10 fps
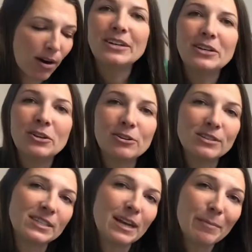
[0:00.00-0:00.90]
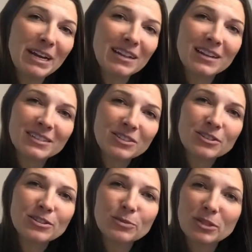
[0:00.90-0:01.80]
Nerds Gummy
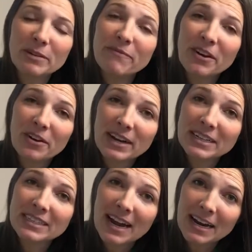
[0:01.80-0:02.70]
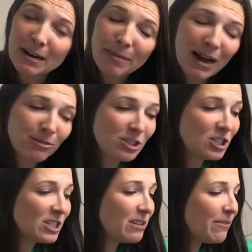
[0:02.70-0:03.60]
Clusters, which I'm very excited about.
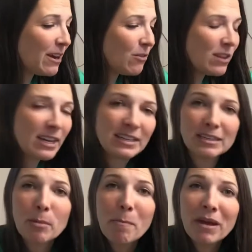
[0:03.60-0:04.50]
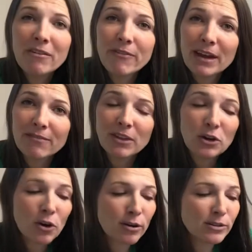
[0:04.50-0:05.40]
Just found these. I'm a big fan of the
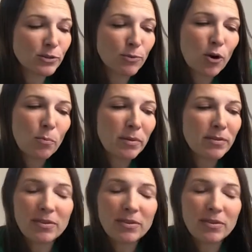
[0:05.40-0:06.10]
Nerds rope.